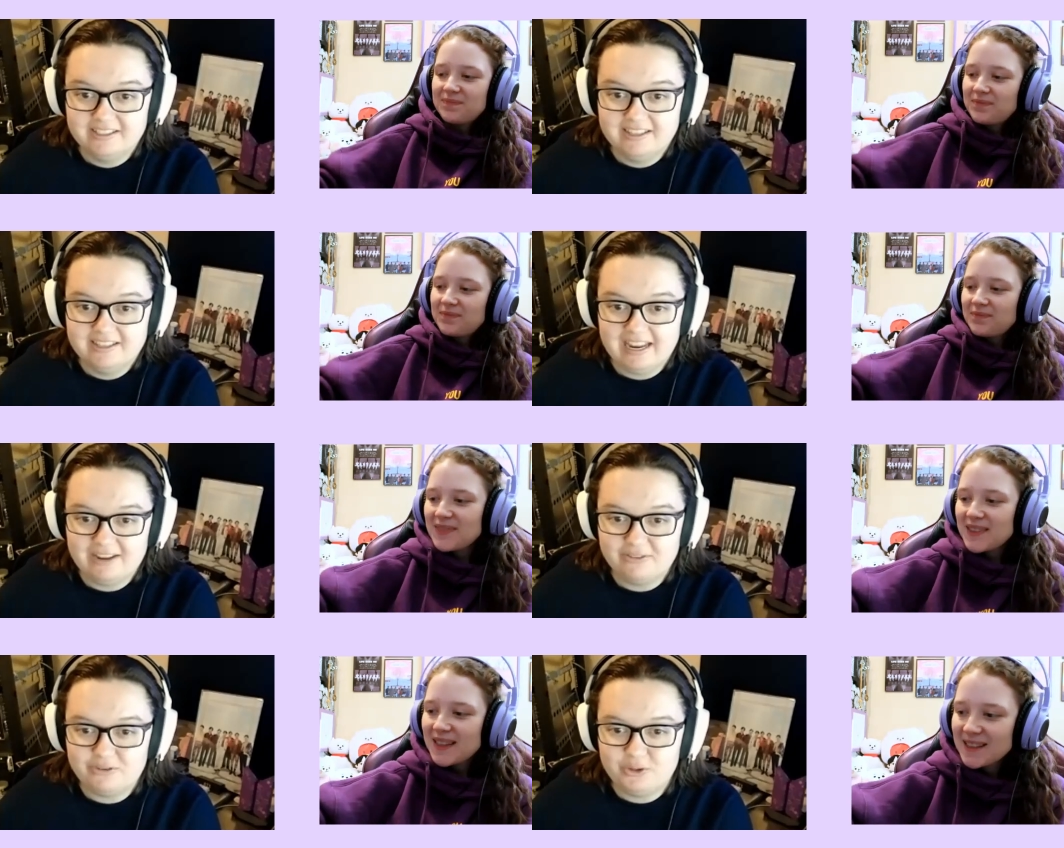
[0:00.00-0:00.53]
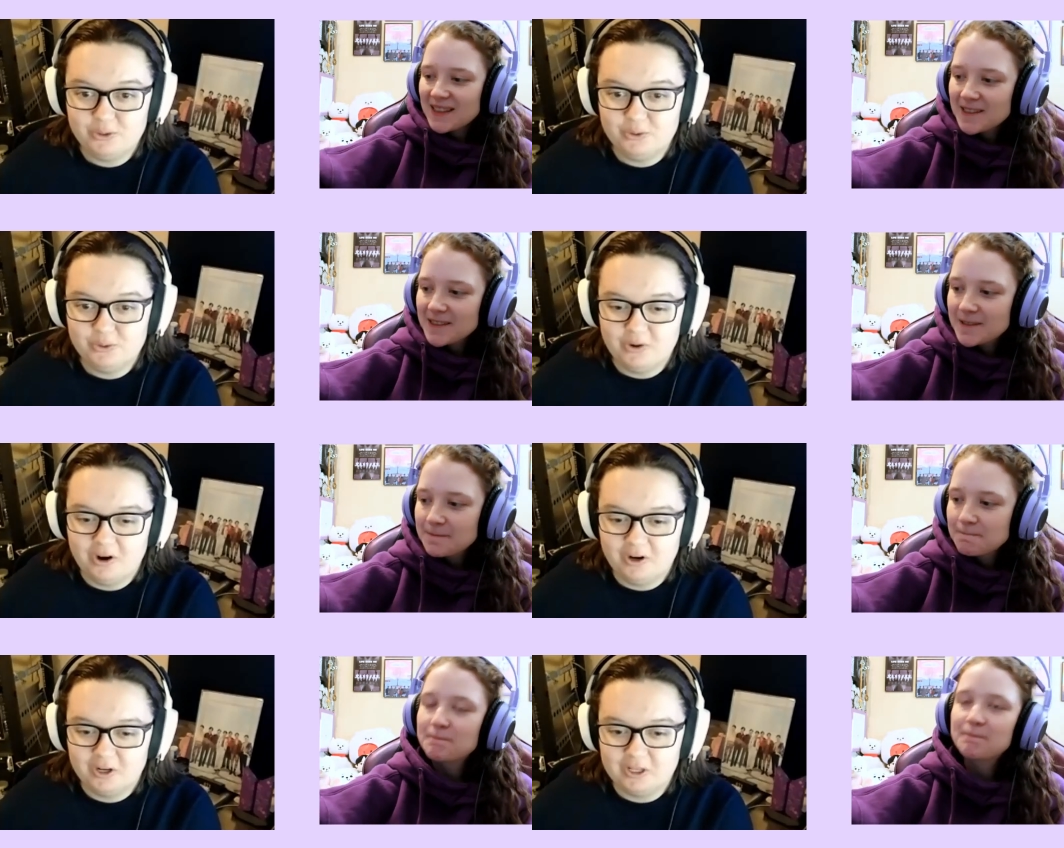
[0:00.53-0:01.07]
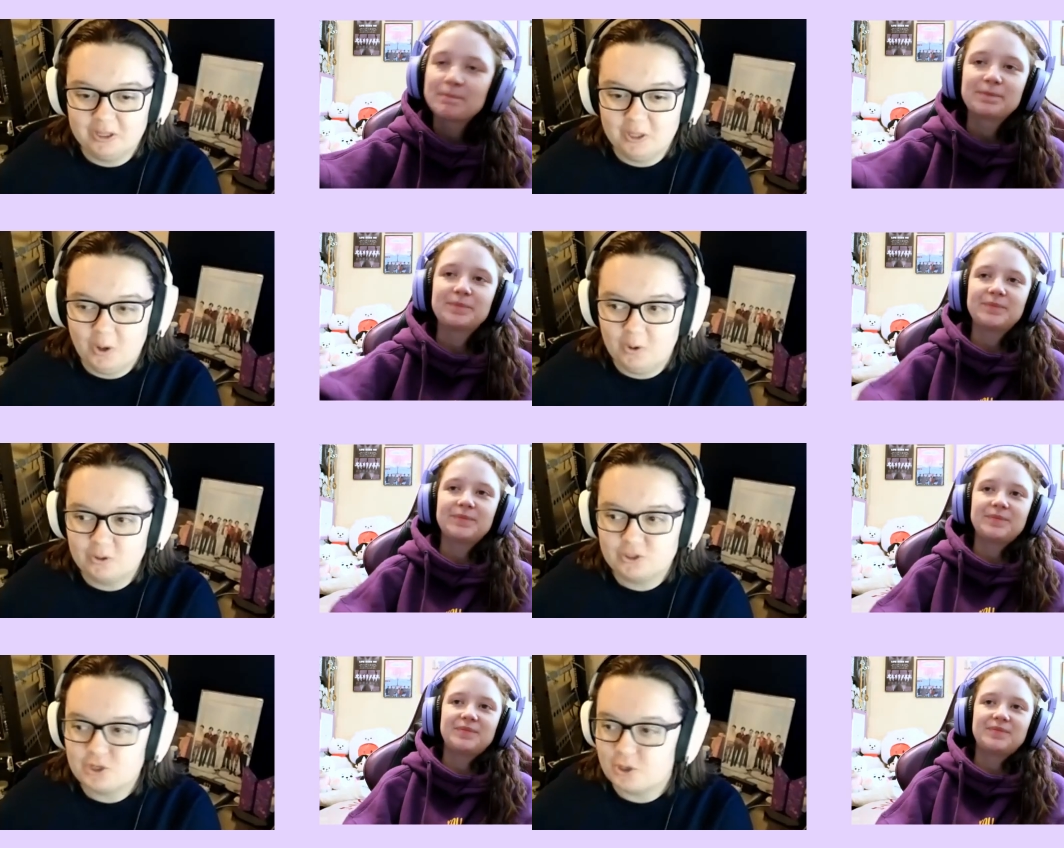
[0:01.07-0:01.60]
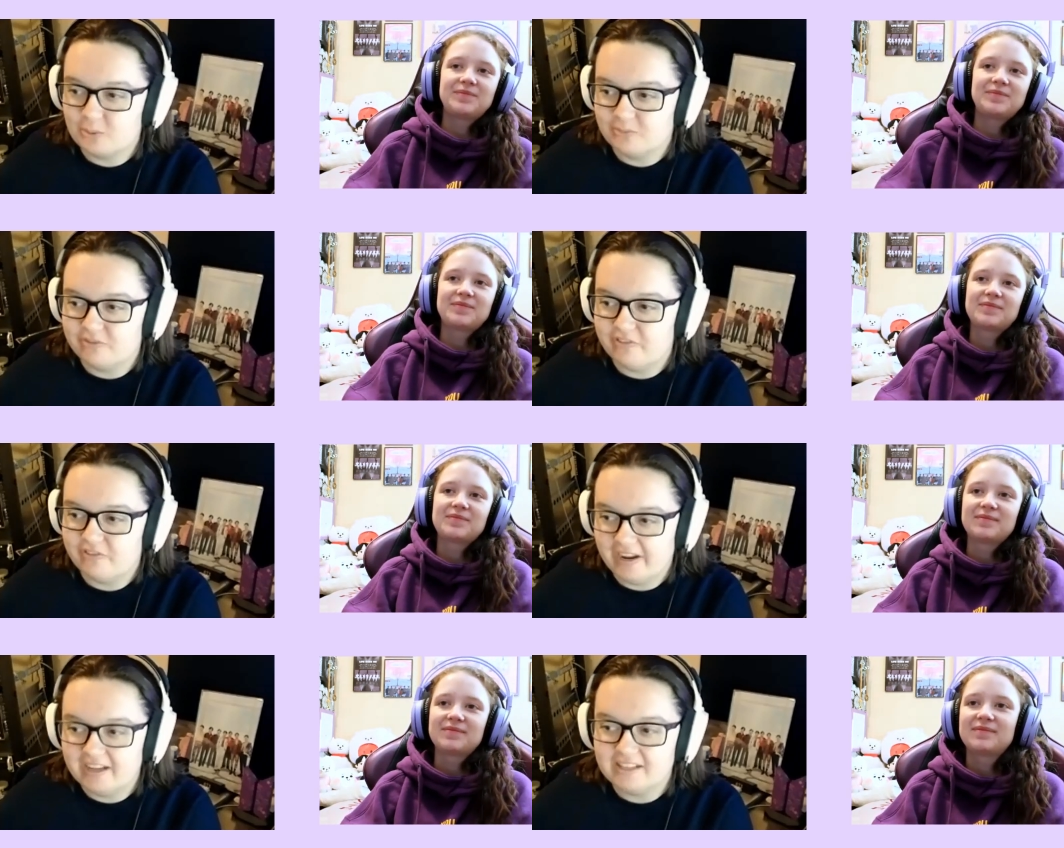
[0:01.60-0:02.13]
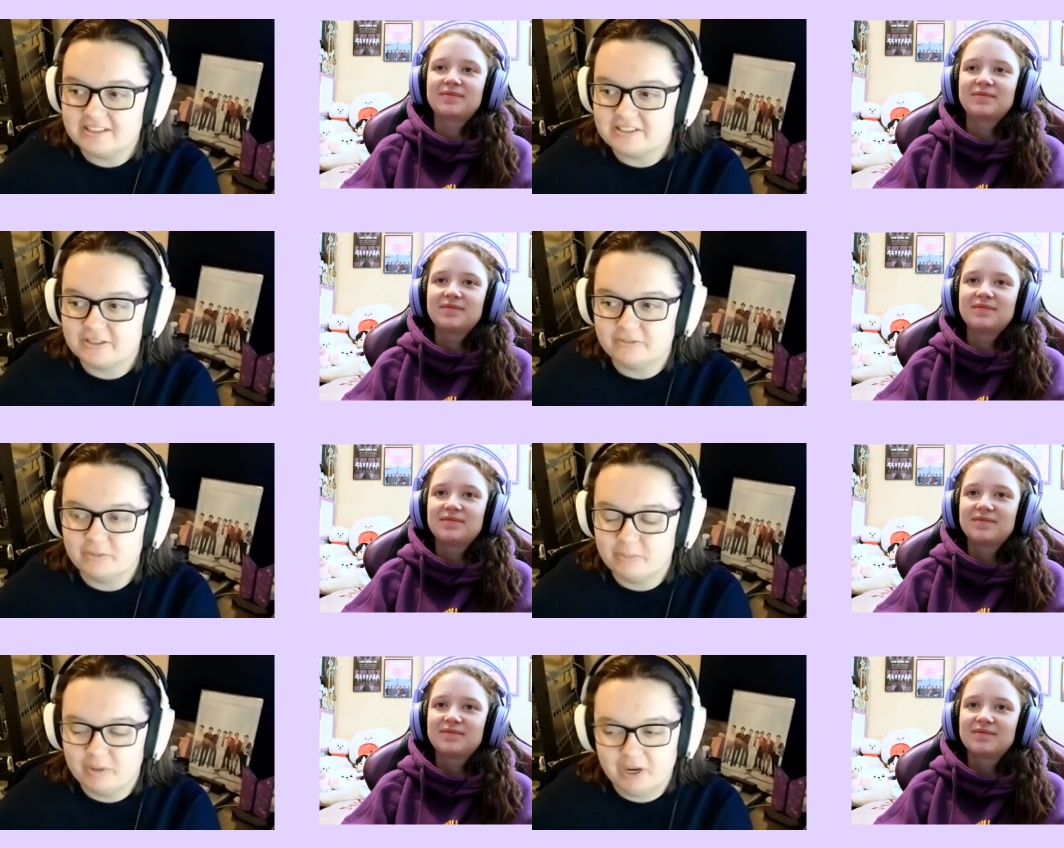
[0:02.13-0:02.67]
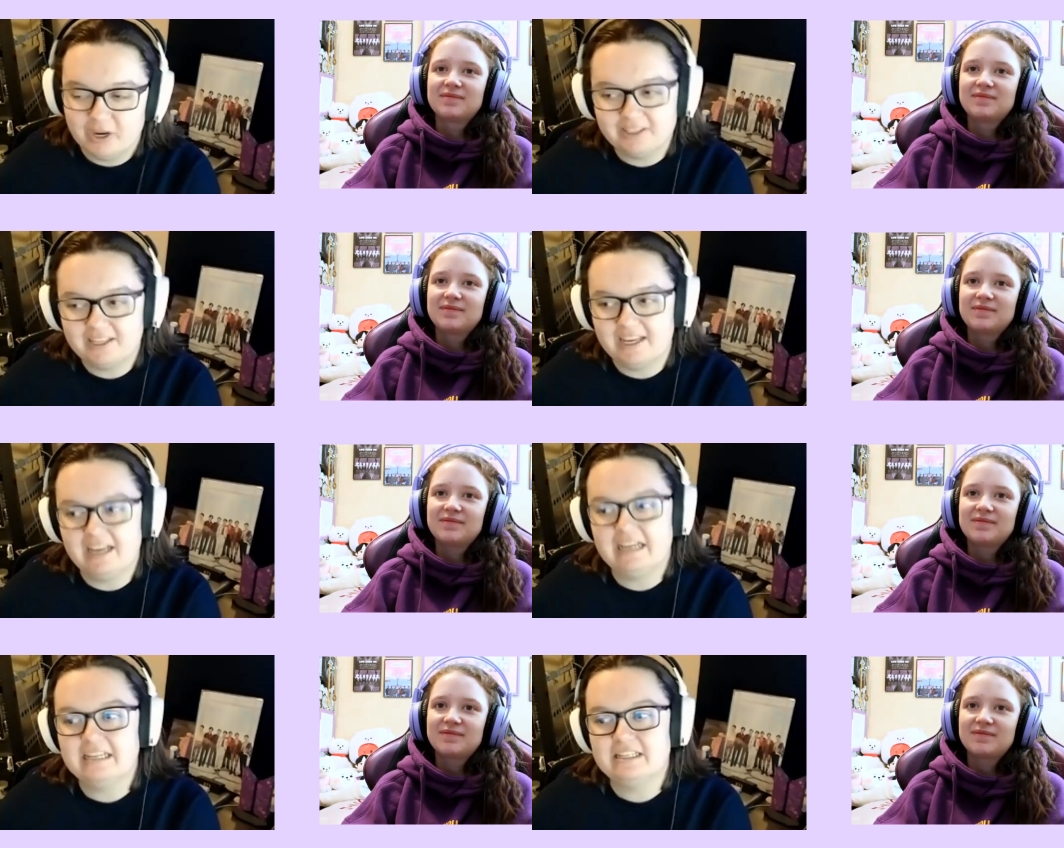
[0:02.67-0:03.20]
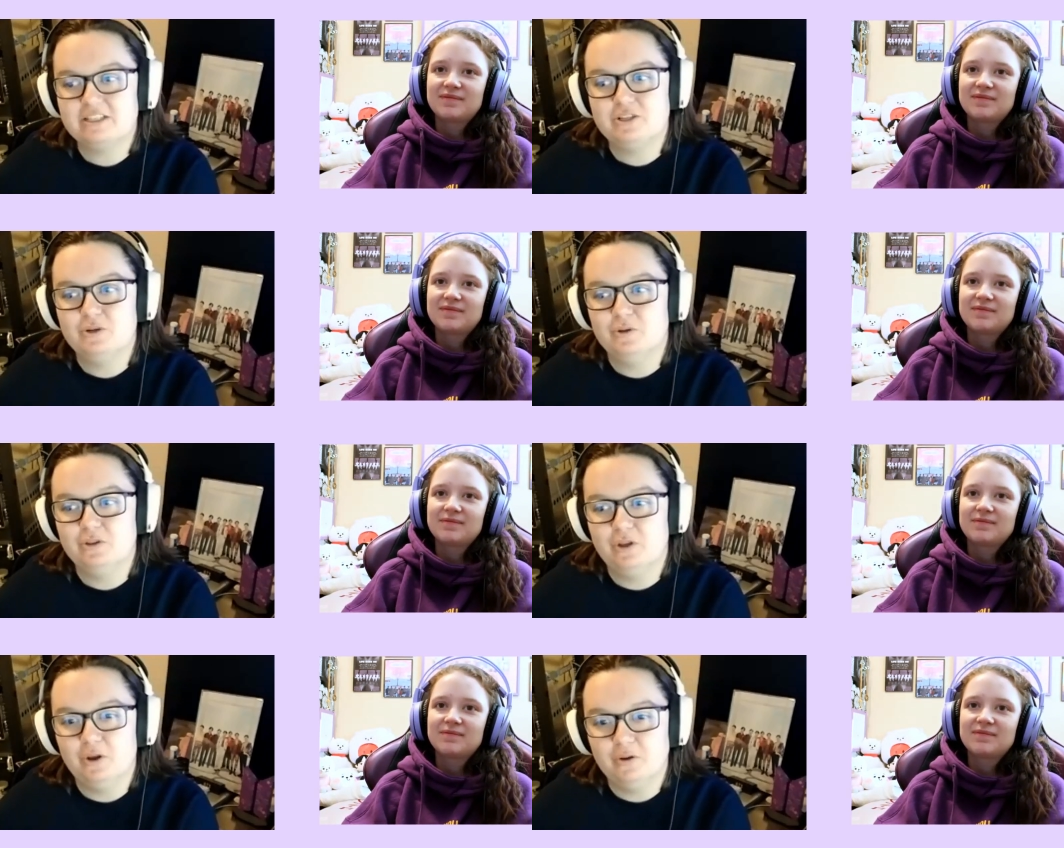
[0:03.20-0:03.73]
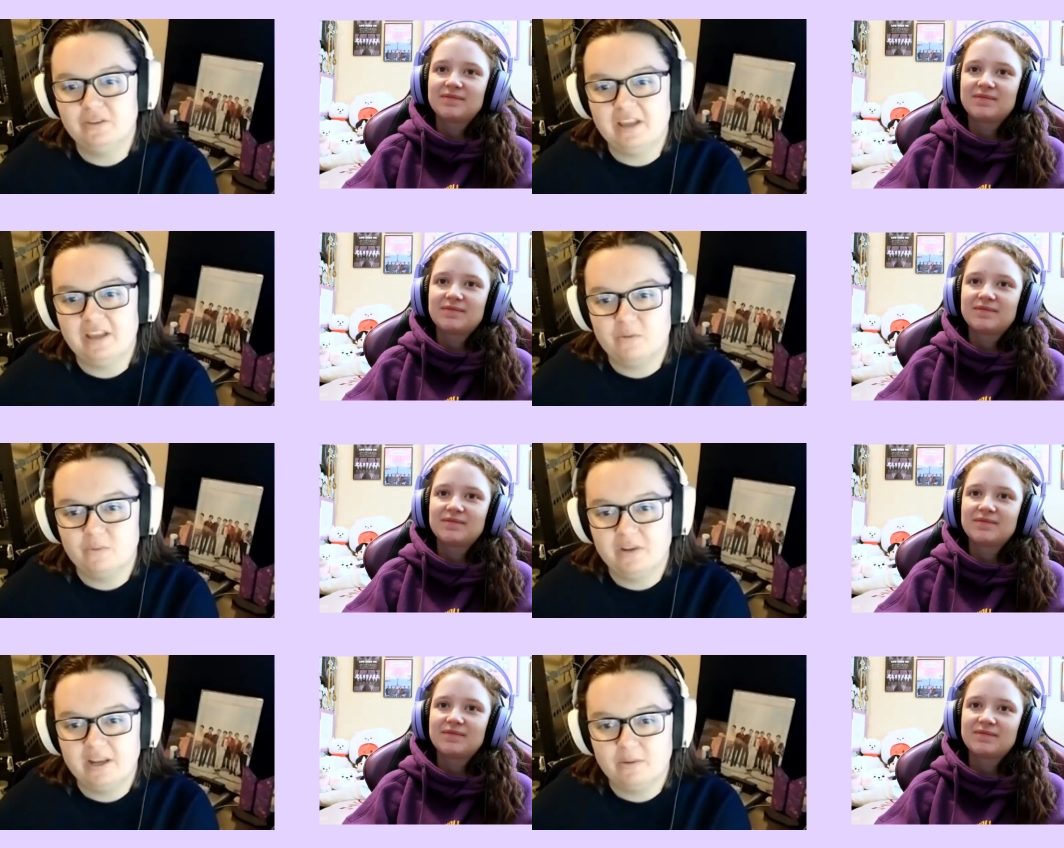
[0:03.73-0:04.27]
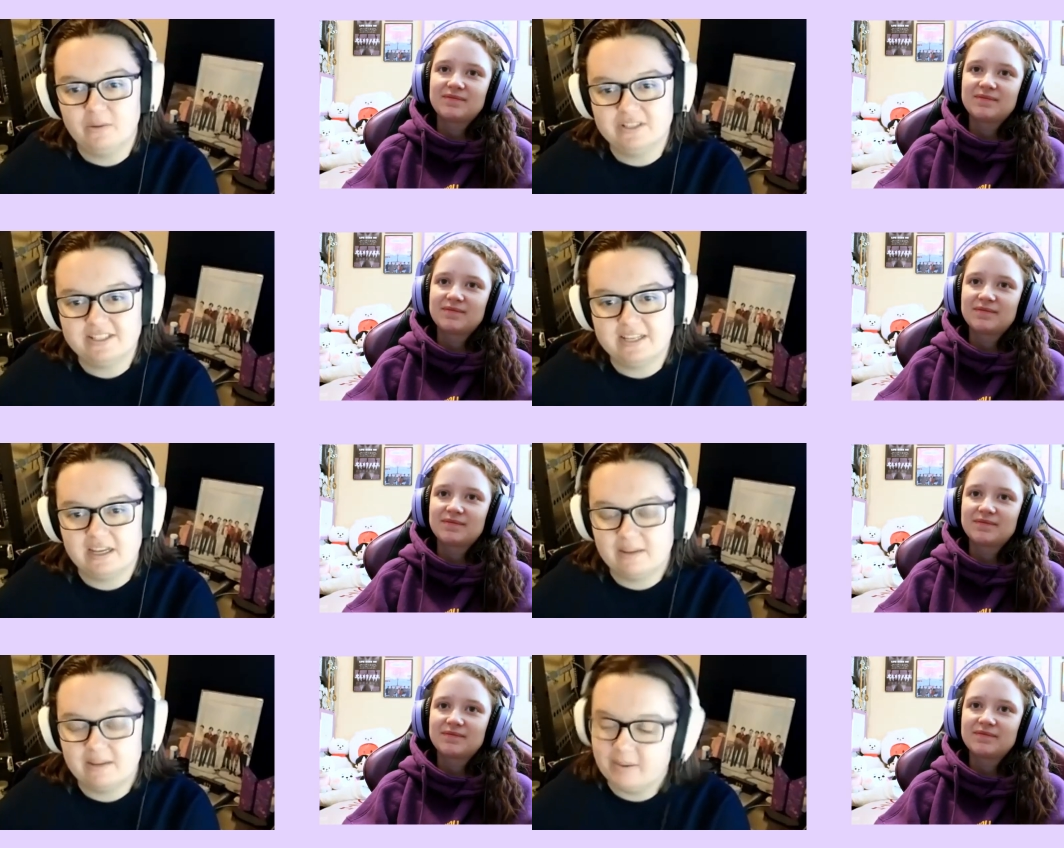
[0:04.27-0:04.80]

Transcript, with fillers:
Speaker 1: if you are long-term fans of the podcast, you'll know that when I was still at my